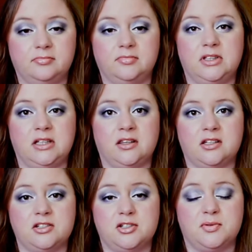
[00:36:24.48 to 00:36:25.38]

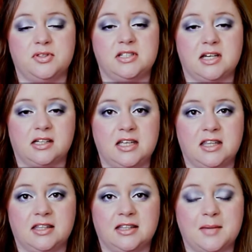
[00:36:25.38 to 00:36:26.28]
anything to do with the
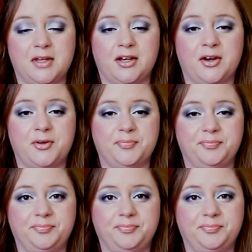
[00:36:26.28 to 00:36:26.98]
technique, then let me know.